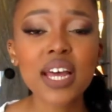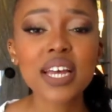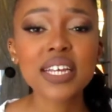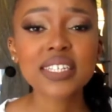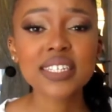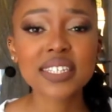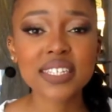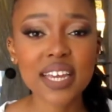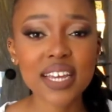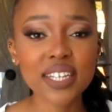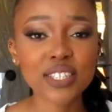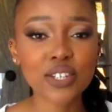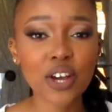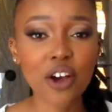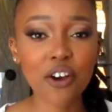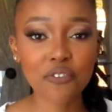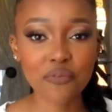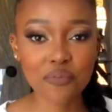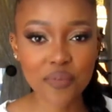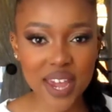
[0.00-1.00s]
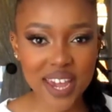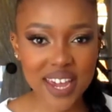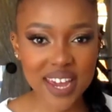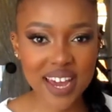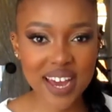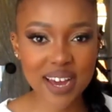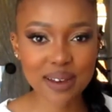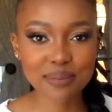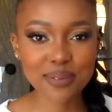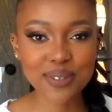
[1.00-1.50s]
set of
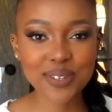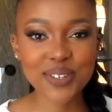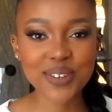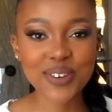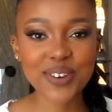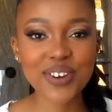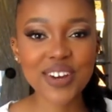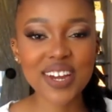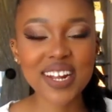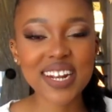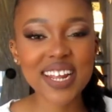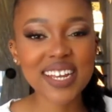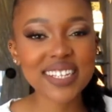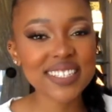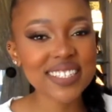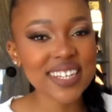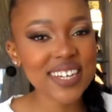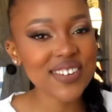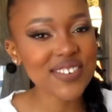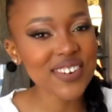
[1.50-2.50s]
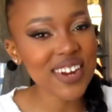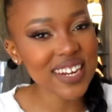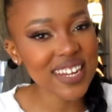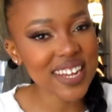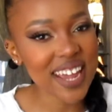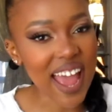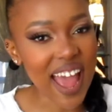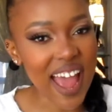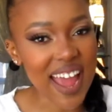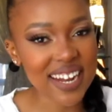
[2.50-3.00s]
makeup. So let's get
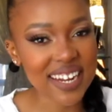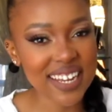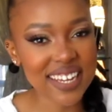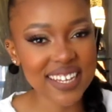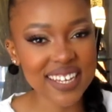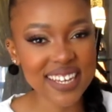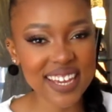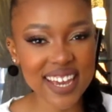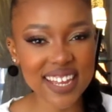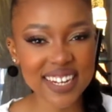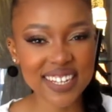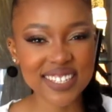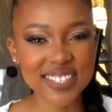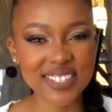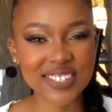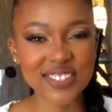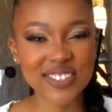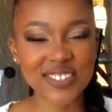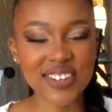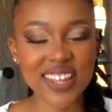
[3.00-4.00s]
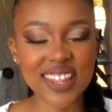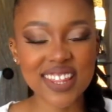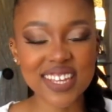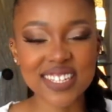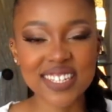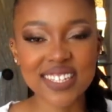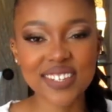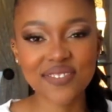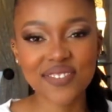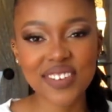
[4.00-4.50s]
ready and get into this
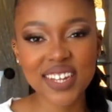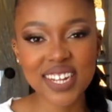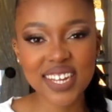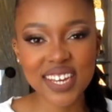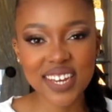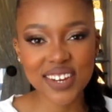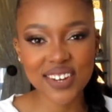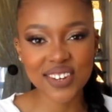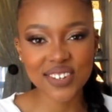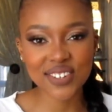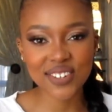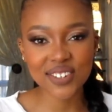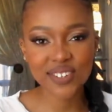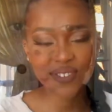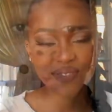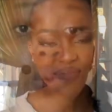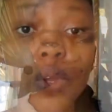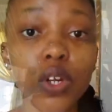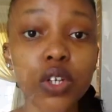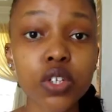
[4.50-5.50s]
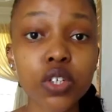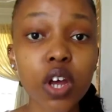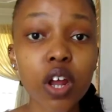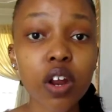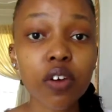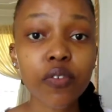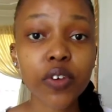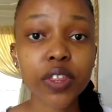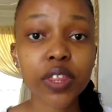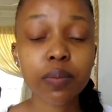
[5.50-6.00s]
video. I'm gonna start
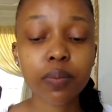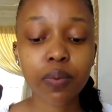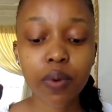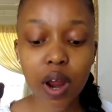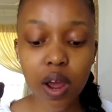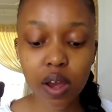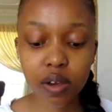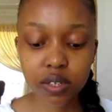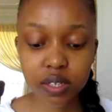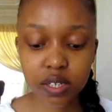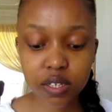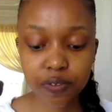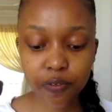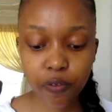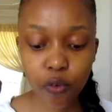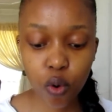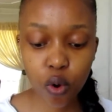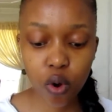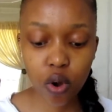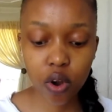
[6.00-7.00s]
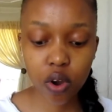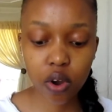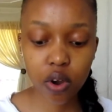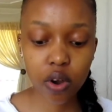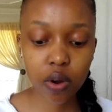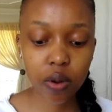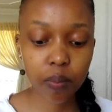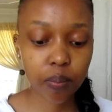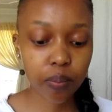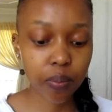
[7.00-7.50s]
off with the brows.
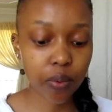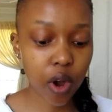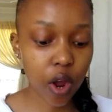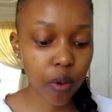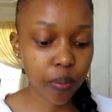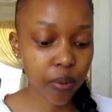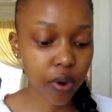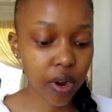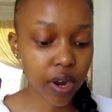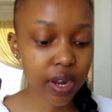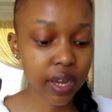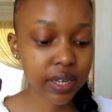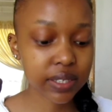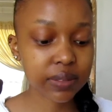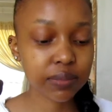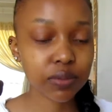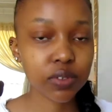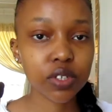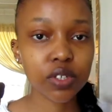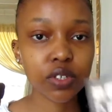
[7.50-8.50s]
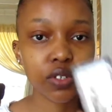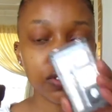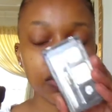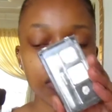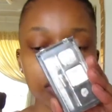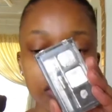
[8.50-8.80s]
For brow product, I'm gonna use